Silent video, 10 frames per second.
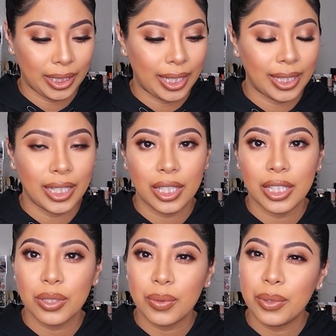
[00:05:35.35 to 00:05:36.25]
I think
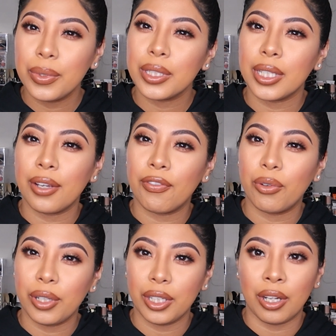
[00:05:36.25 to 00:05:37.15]
this one was like
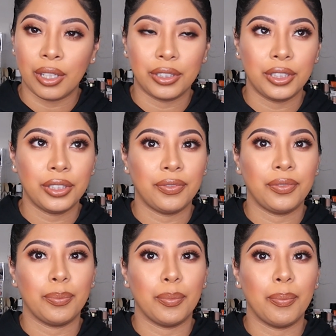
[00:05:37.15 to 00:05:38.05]
$40,
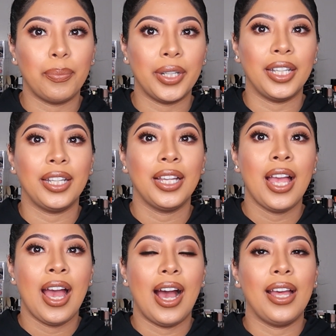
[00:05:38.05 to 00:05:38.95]
but
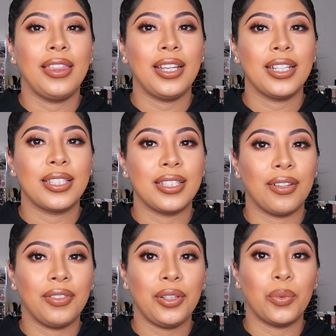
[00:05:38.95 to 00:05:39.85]
I think it's
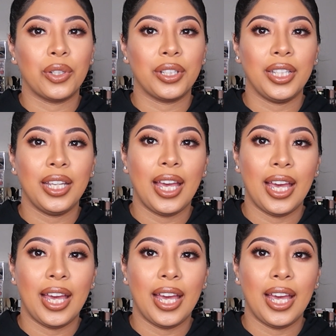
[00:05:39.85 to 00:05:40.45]
definitely worth it.